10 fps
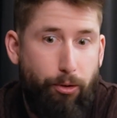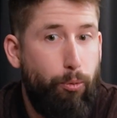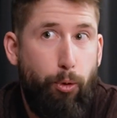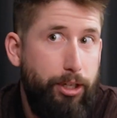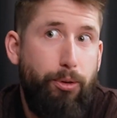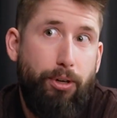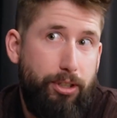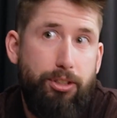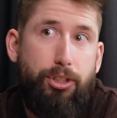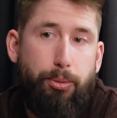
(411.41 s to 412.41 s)
Or what you are
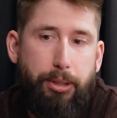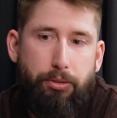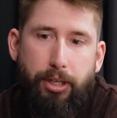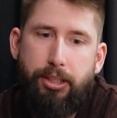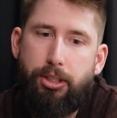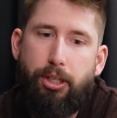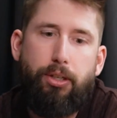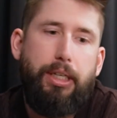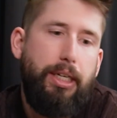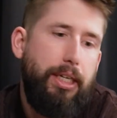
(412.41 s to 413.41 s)
consuming, right?
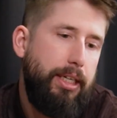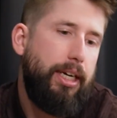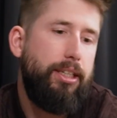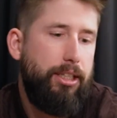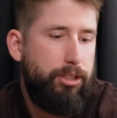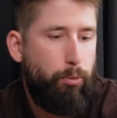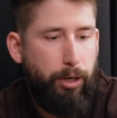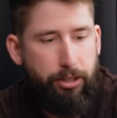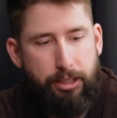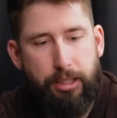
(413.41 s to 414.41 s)
So kind of this
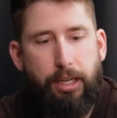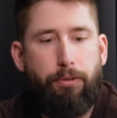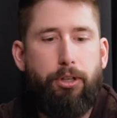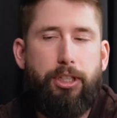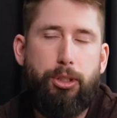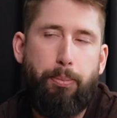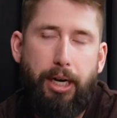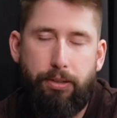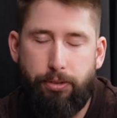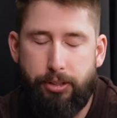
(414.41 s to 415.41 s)
awareness level, this
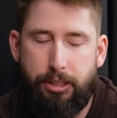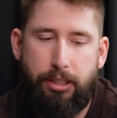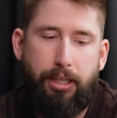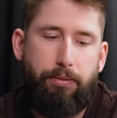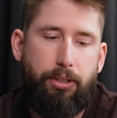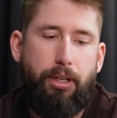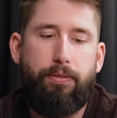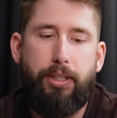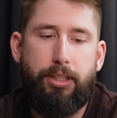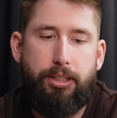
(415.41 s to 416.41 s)
mindfulness level of
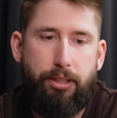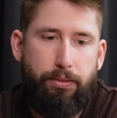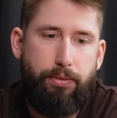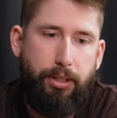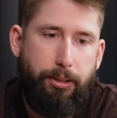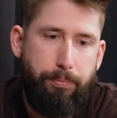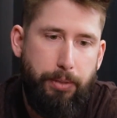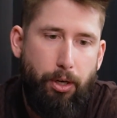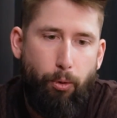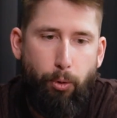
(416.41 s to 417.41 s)
this, of
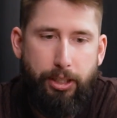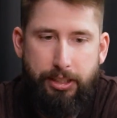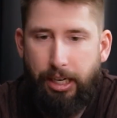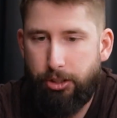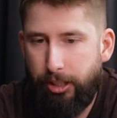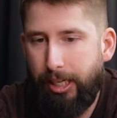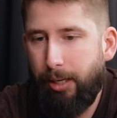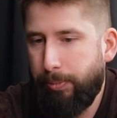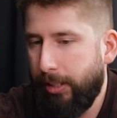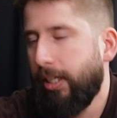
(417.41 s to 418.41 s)
what is actually
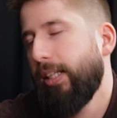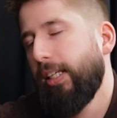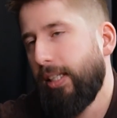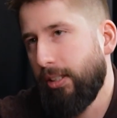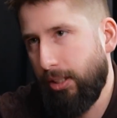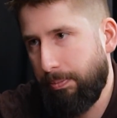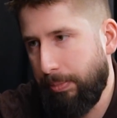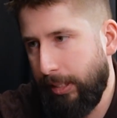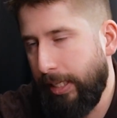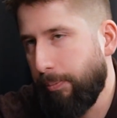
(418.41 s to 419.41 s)
happening. I think that's
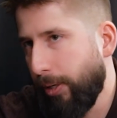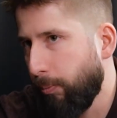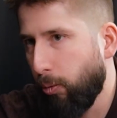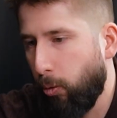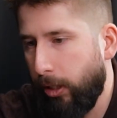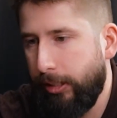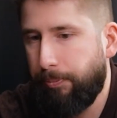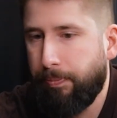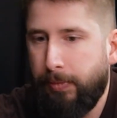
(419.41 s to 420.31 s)
step number one.